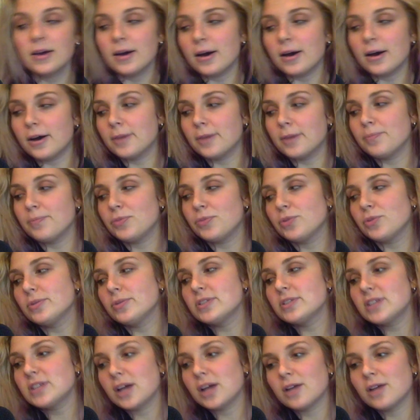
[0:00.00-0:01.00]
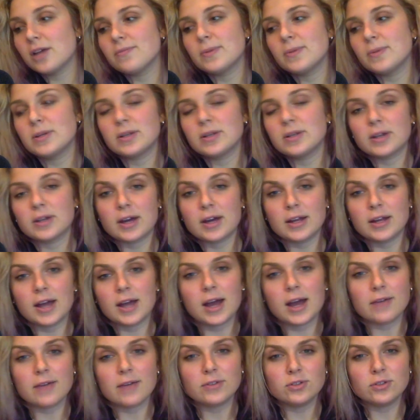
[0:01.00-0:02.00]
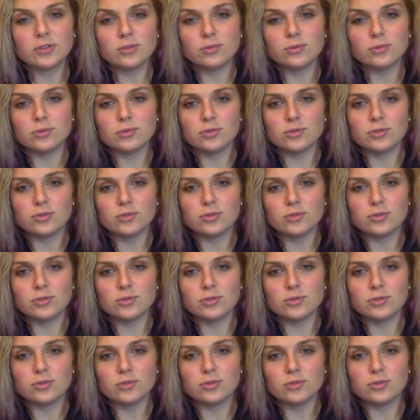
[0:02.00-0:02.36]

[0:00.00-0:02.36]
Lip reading: The reason I've been kind of having you